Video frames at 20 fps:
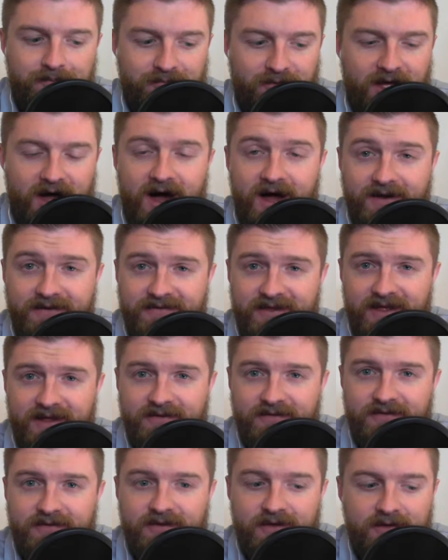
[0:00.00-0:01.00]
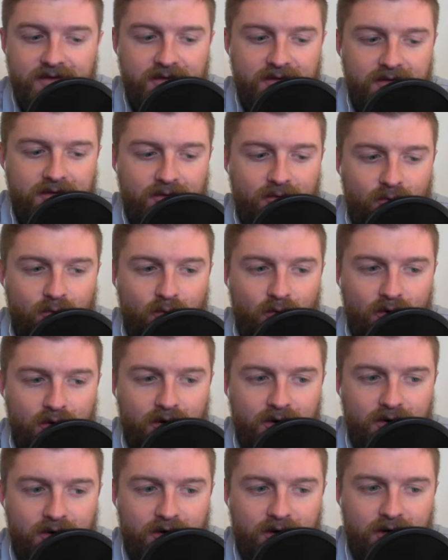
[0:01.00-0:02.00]
content,
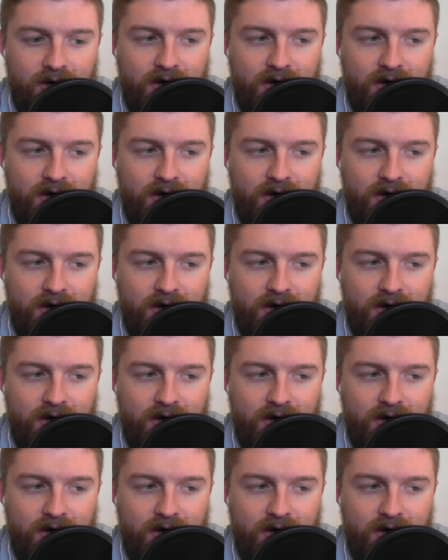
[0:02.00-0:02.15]
or